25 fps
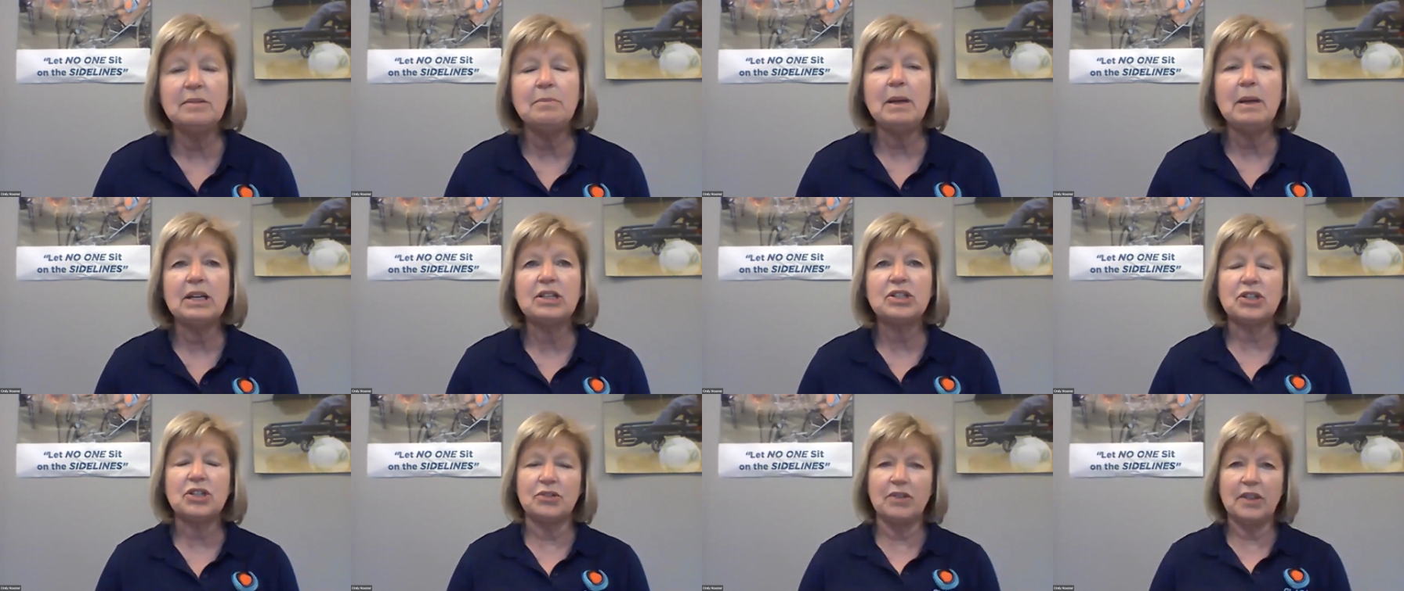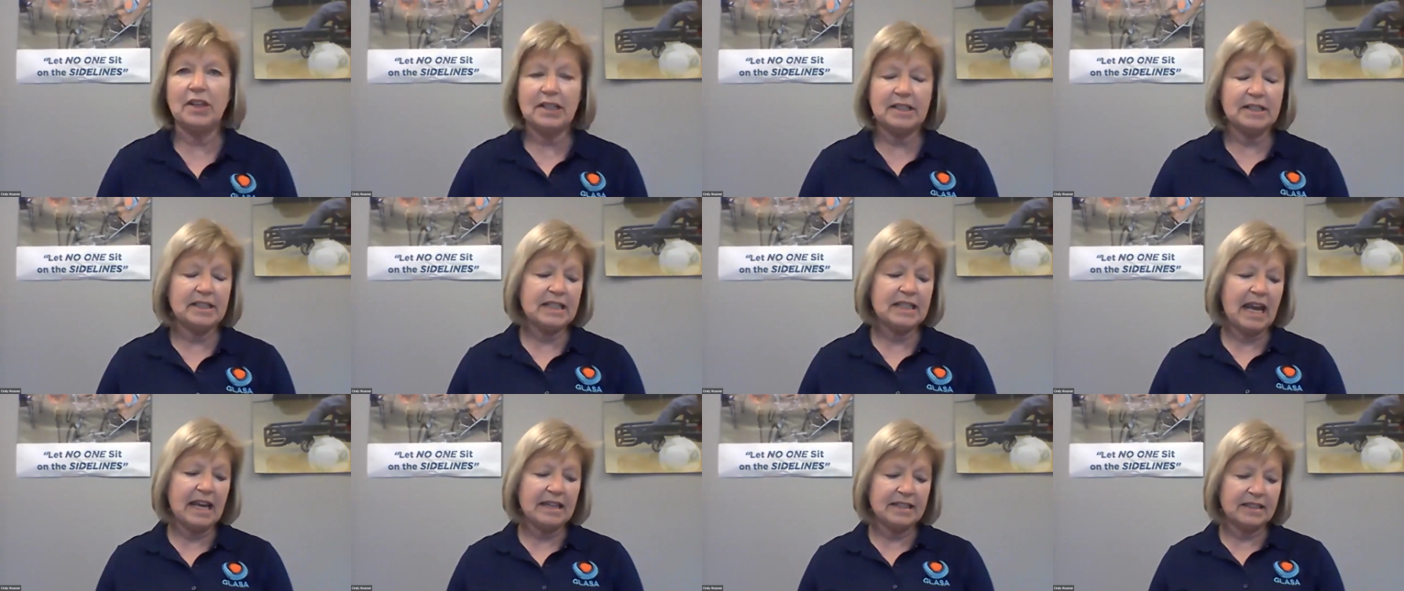Make sure that it
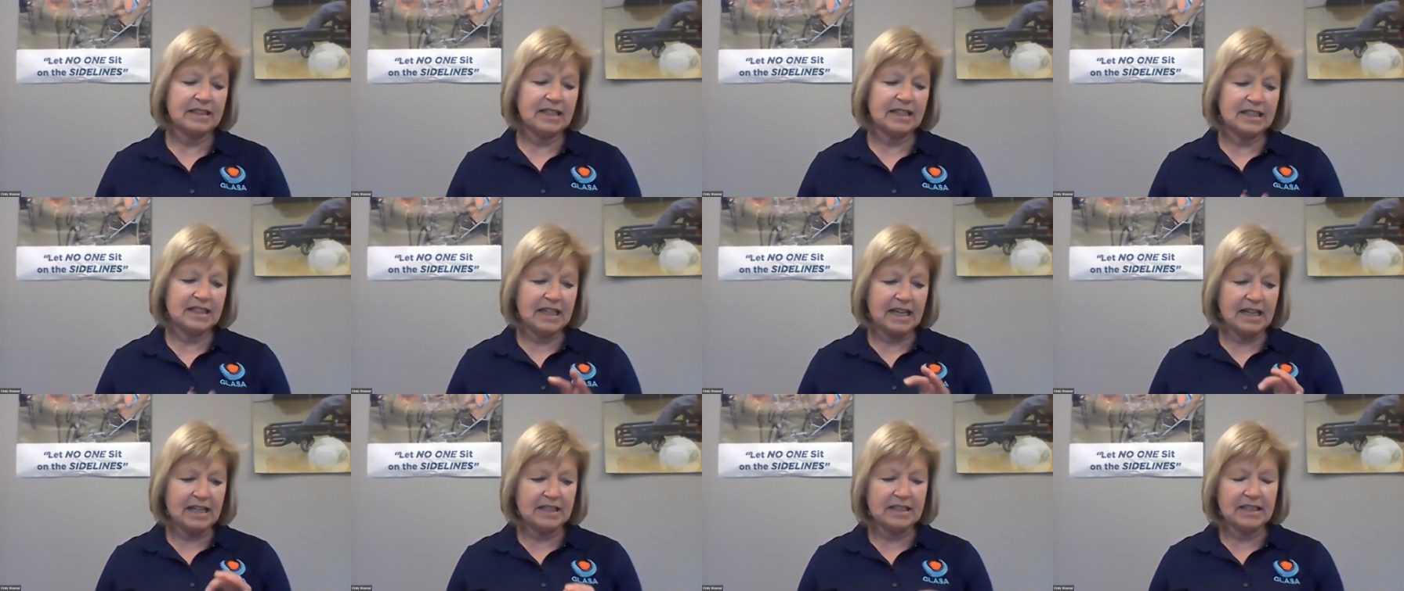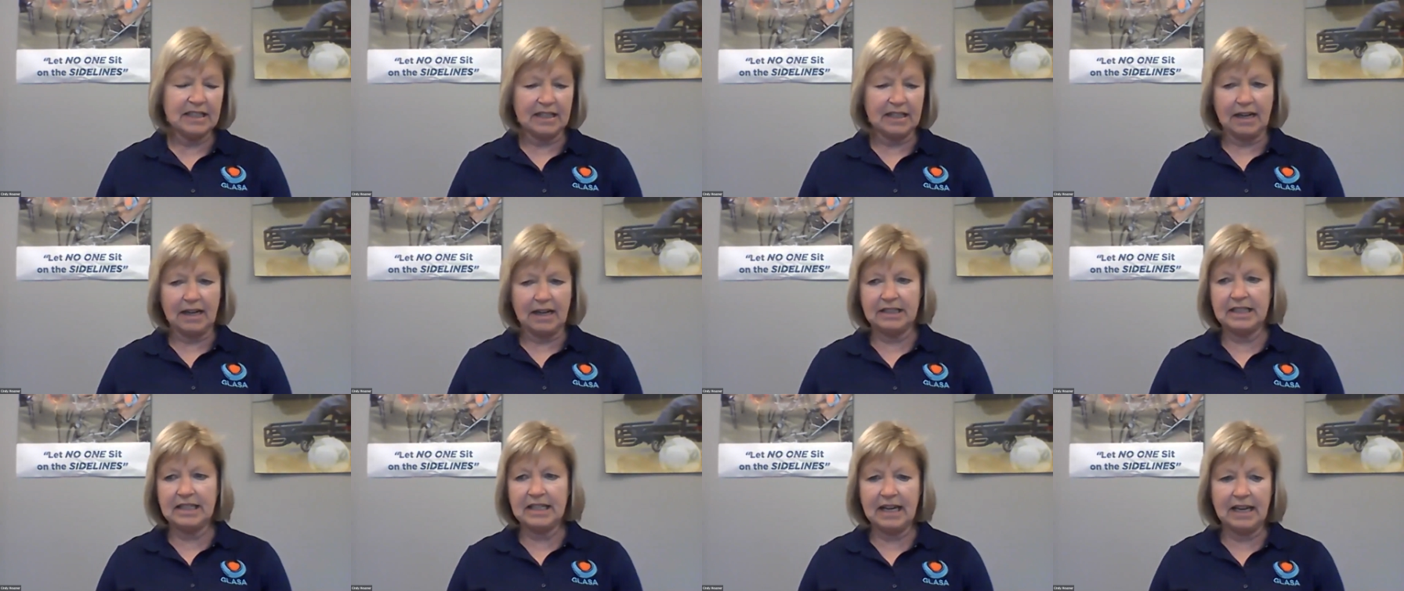states
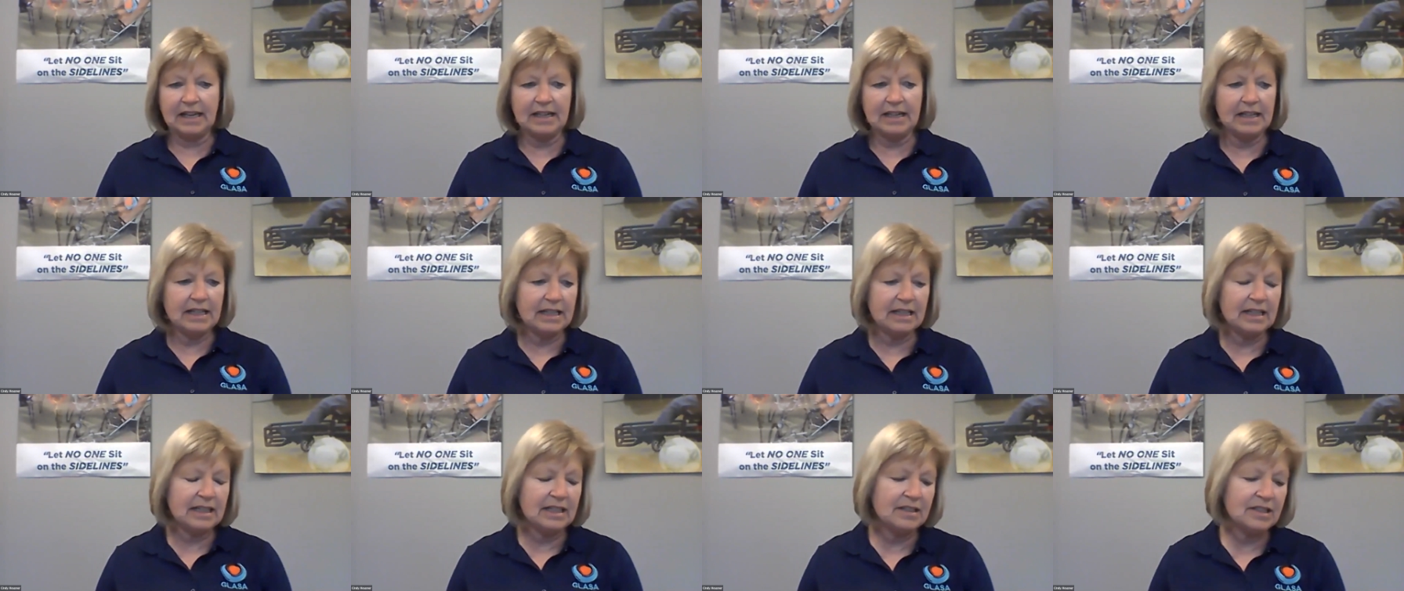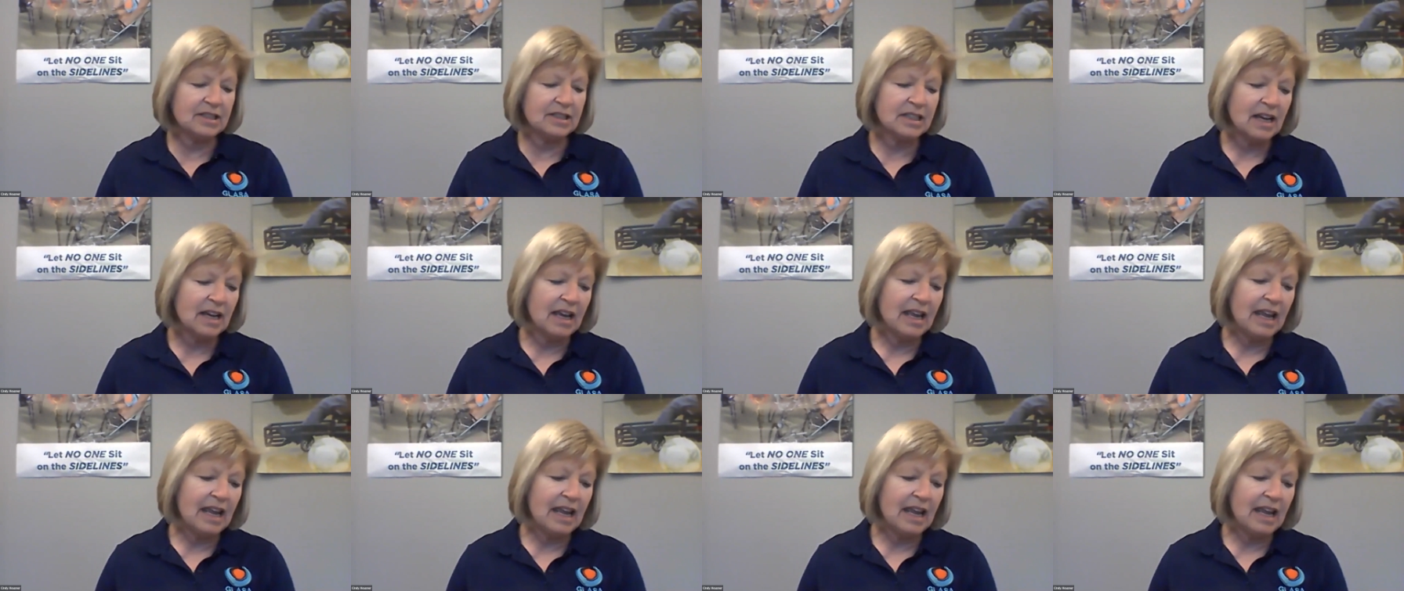attendees